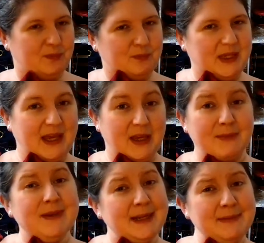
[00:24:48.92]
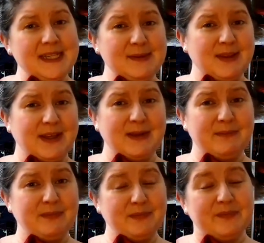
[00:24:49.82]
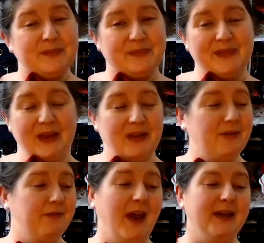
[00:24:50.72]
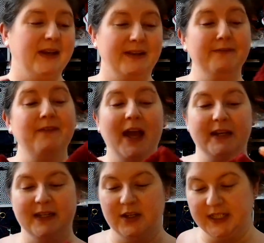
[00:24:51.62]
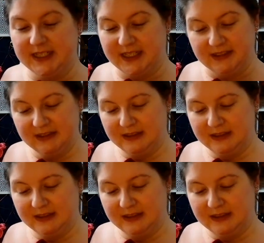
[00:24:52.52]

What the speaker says: yeah, I'm really pleased with it now that I've finally got it done.